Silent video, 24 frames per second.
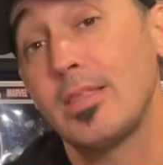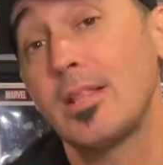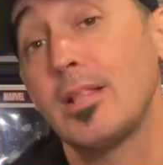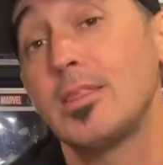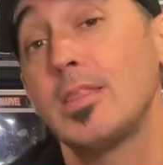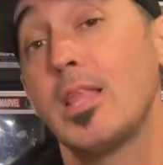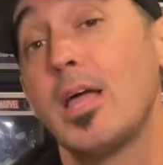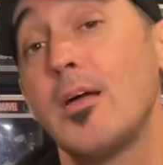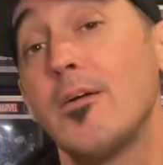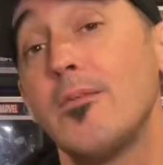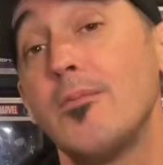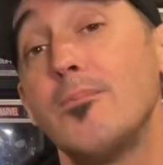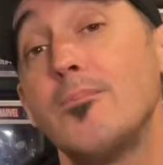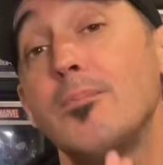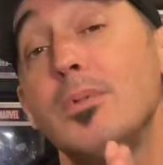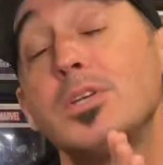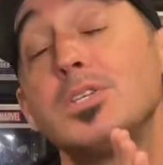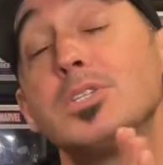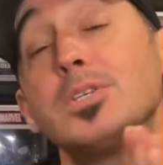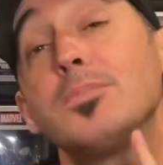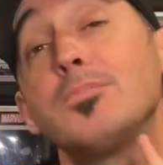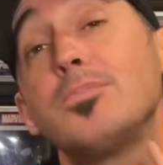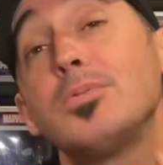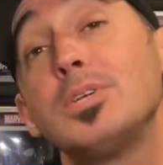the love.
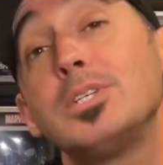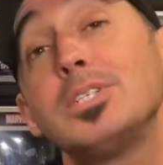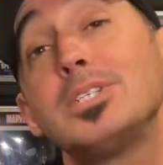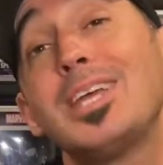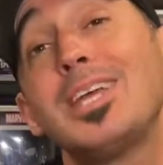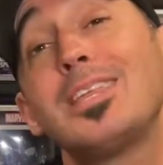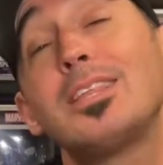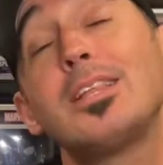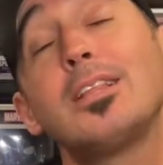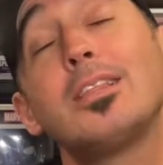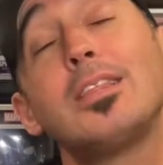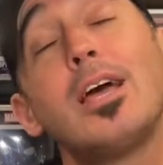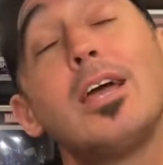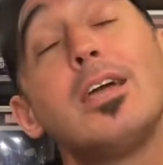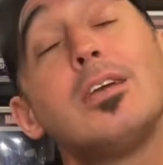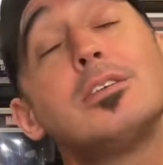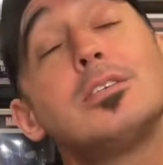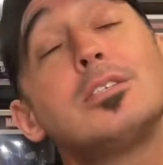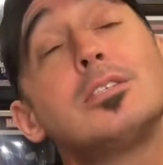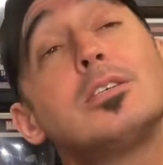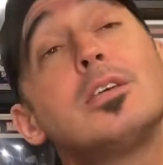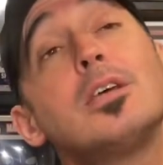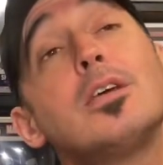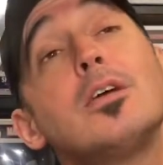Much appreciate the
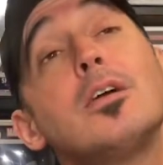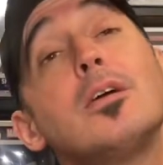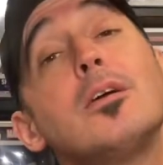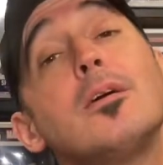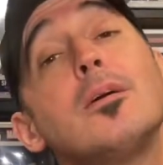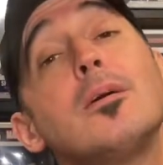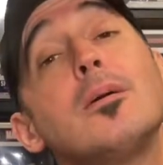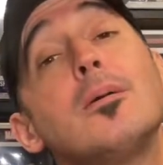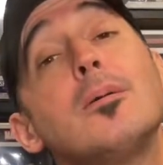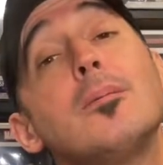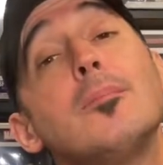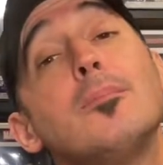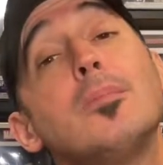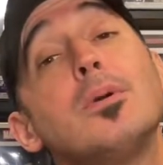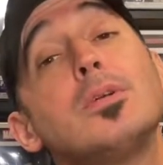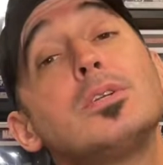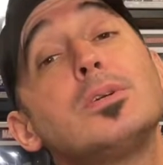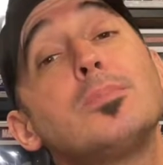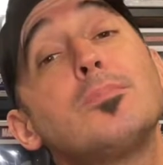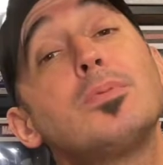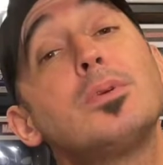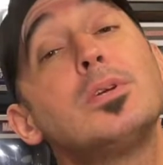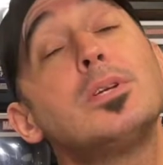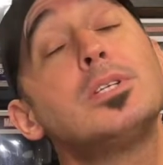likes. Much
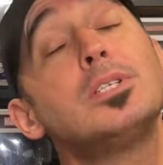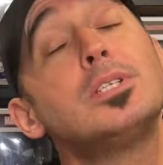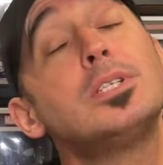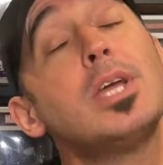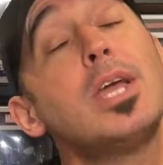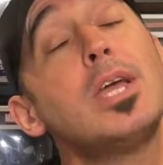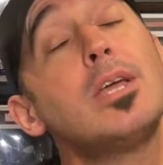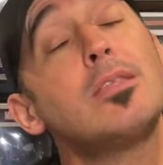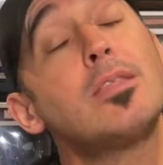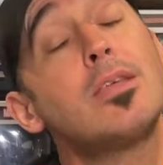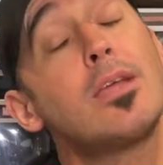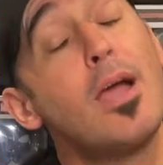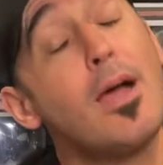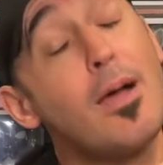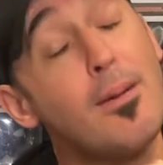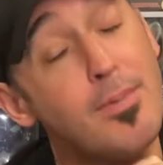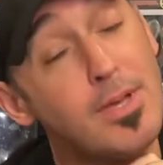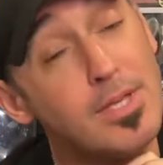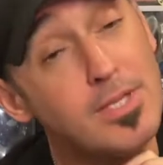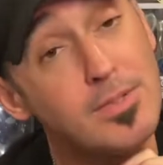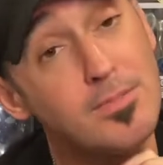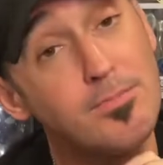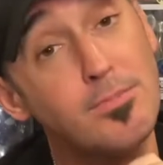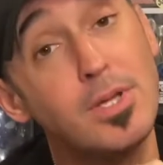appreciate the
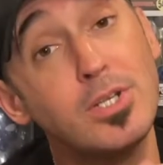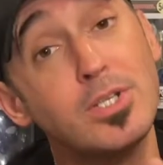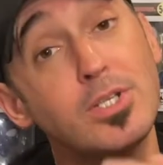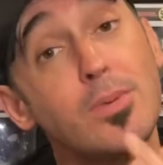comments. Much